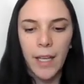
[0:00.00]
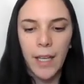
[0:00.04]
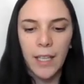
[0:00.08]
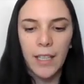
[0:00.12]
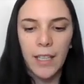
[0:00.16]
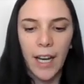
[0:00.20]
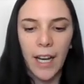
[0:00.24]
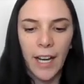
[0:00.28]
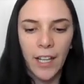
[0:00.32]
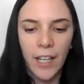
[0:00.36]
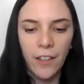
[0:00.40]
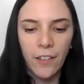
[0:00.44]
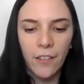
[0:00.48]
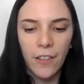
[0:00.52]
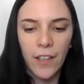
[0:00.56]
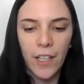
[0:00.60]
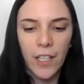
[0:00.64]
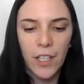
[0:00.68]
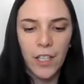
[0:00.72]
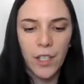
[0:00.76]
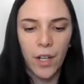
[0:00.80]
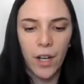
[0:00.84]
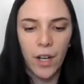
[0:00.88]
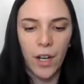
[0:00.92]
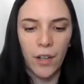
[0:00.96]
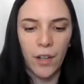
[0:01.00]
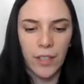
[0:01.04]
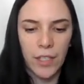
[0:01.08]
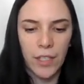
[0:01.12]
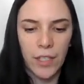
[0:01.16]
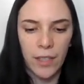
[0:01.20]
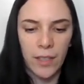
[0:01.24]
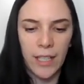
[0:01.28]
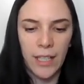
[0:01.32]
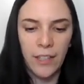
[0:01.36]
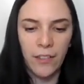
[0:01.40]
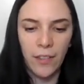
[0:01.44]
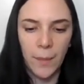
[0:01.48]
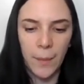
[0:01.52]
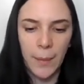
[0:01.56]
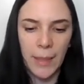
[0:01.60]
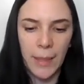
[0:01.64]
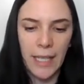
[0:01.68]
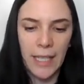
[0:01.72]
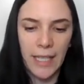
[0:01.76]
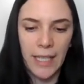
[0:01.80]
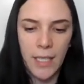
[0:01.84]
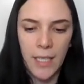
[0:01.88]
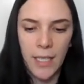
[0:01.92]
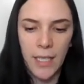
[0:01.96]
Lionfish are originally from the
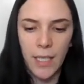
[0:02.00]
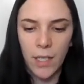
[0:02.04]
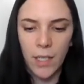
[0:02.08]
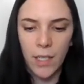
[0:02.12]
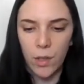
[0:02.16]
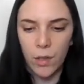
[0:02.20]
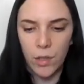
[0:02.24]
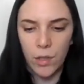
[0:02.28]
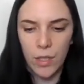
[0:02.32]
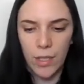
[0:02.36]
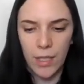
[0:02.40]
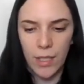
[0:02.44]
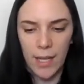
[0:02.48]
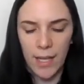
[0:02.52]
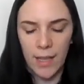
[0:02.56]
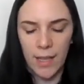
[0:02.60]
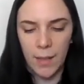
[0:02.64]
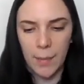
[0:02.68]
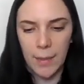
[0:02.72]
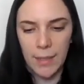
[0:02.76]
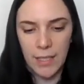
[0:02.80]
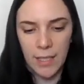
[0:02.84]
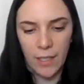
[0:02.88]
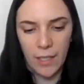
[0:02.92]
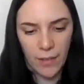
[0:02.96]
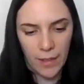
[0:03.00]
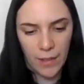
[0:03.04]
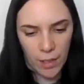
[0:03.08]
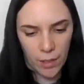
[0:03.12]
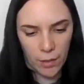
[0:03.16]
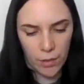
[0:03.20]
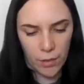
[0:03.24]
Indian Ocean and the Pacific